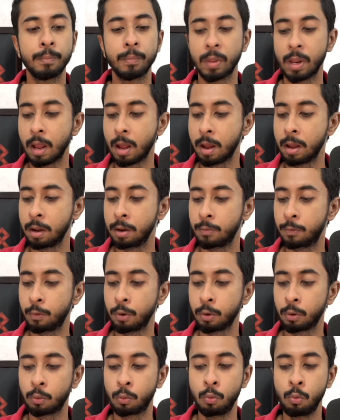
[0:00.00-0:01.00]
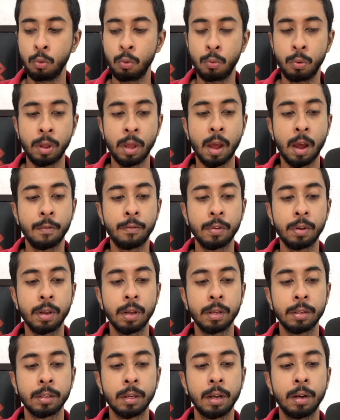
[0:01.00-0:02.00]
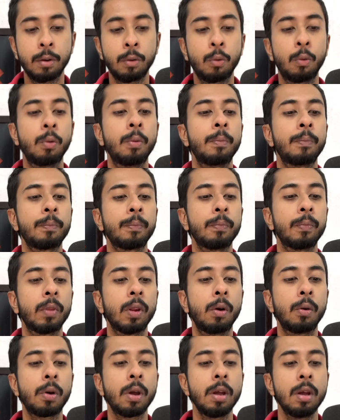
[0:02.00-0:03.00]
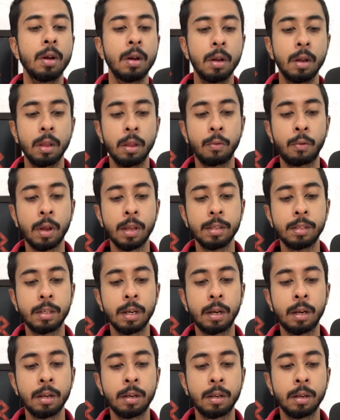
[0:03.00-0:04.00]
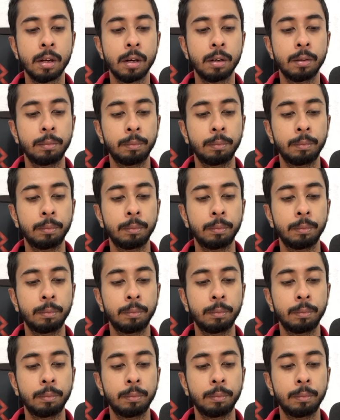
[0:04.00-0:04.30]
and for cool we have yes and no. Okay, you can check it here.